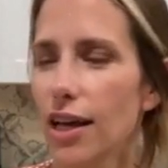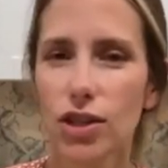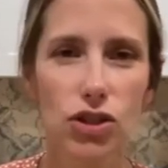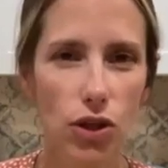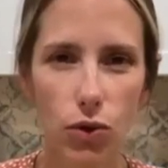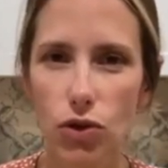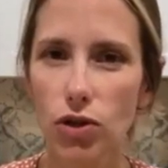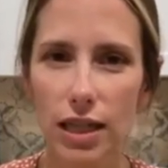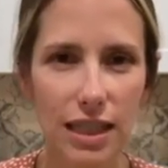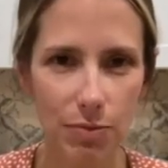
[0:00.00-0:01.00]
So
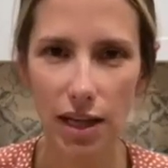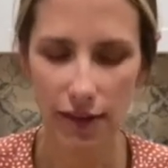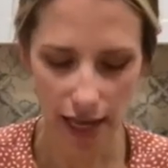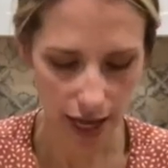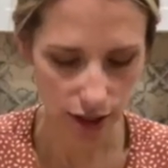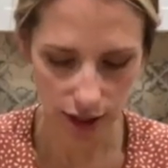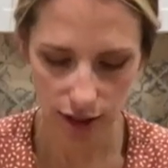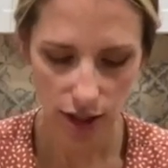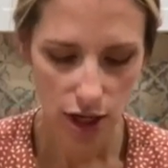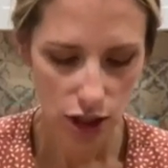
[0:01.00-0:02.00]
crispy on the edges,